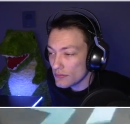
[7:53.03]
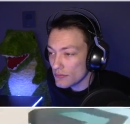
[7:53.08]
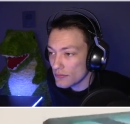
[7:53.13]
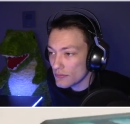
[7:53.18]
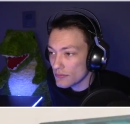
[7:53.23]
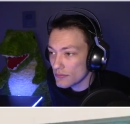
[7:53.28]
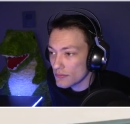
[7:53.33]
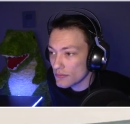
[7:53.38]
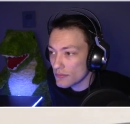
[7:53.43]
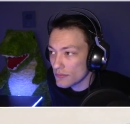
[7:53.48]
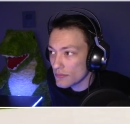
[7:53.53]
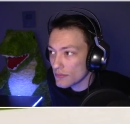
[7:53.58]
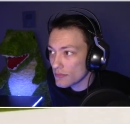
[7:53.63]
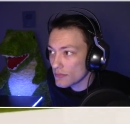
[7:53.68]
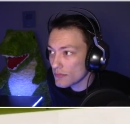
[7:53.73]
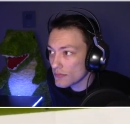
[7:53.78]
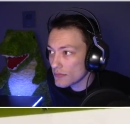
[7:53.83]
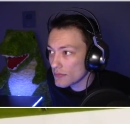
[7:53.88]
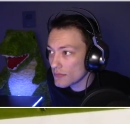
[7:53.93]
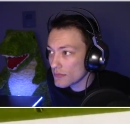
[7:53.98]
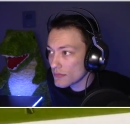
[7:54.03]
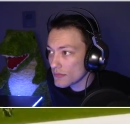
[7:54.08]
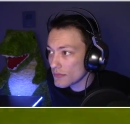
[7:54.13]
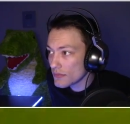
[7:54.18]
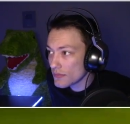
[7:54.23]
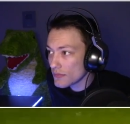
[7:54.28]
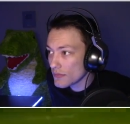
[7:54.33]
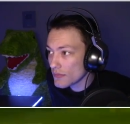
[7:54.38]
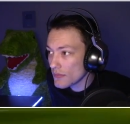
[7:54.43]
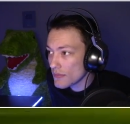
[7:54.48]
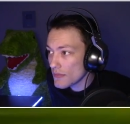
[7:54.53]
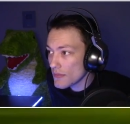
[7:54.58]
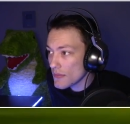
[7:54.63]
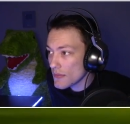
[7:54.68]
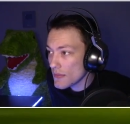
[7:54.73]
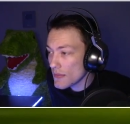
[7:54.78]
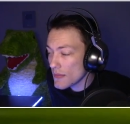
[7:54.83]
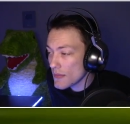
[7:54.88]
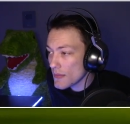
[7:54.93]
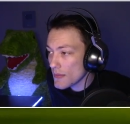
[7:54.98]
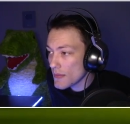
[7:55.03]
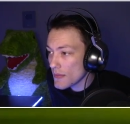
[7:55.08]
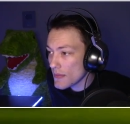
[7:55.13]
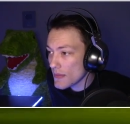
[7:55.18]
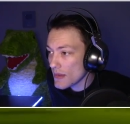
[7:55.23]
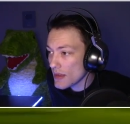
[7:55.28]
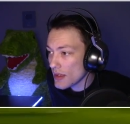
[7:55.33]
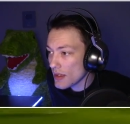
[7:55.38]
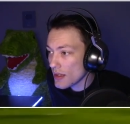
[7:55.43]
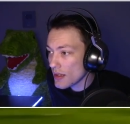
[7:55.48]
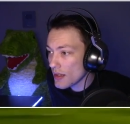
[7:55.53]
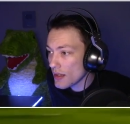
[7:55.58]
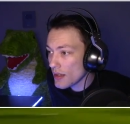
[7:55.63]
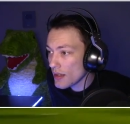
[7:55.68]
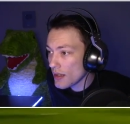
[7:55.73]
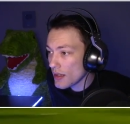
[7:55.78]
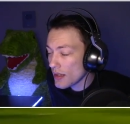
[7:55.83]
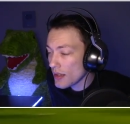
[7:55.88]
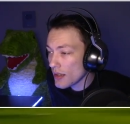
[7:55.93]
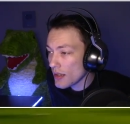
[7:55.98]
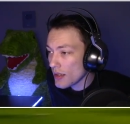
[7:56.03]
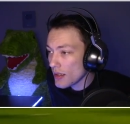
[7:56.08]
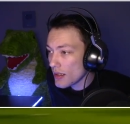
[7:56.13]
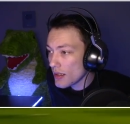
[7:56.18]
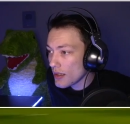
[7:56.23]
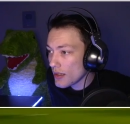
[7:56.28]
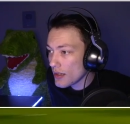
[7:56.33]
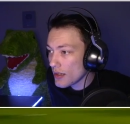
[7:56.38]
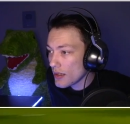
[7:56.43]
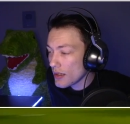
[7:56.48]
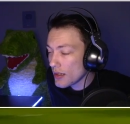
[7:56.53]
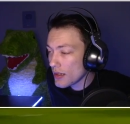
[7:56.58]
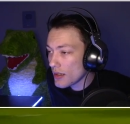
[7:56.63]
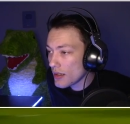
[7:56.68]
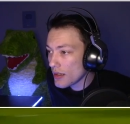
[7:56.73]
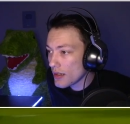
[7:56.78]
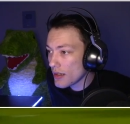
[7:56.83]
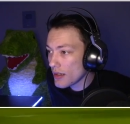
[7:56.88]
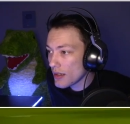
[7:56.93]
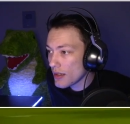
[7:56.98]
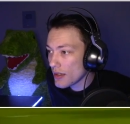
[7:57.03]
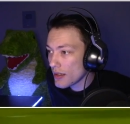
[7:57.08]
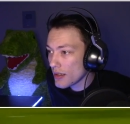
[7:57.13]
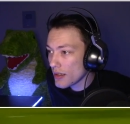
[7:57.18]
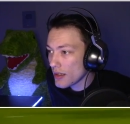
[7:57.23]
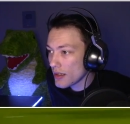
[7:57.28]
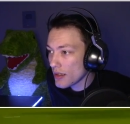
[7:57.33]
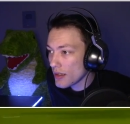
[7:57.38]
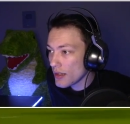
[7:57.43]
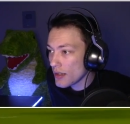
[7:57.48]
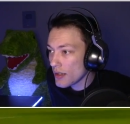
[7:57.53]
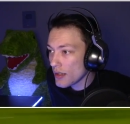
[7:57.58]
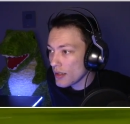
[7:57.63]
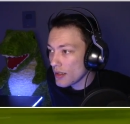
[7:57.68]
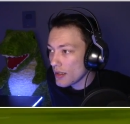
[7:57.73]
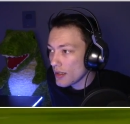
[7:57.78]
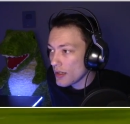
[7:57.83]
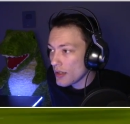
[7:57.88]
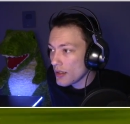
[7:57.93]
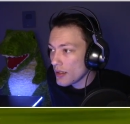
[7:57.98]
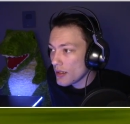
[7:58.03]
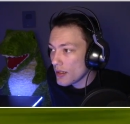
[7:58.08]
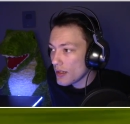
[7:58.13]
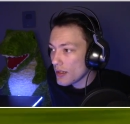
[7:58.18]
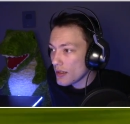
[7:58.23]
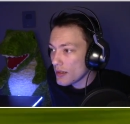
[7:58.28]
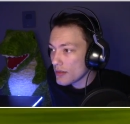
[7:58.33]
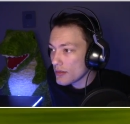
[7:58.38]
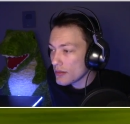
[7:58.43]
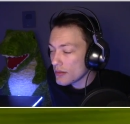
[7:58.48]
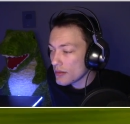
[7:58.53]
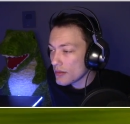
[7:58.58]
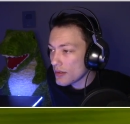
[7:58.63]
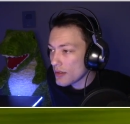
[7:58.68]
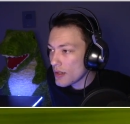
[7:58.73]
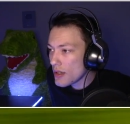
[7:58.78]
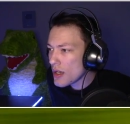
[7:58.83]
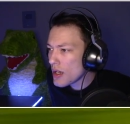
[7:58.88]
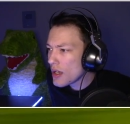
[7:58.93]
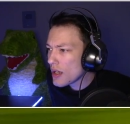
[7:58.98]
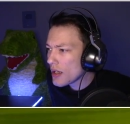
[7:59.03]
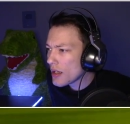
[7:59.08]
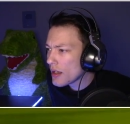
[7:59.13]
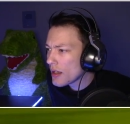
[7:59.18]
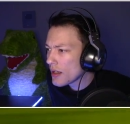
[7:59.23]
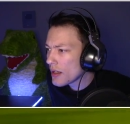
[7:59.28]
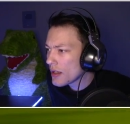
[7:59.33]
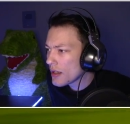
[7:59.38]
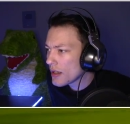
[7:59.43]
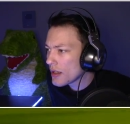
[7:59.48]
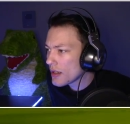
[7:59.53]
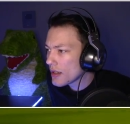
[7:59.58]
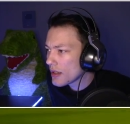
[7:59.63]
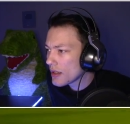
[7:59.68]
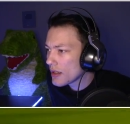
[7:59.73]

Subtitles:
(no one is talking)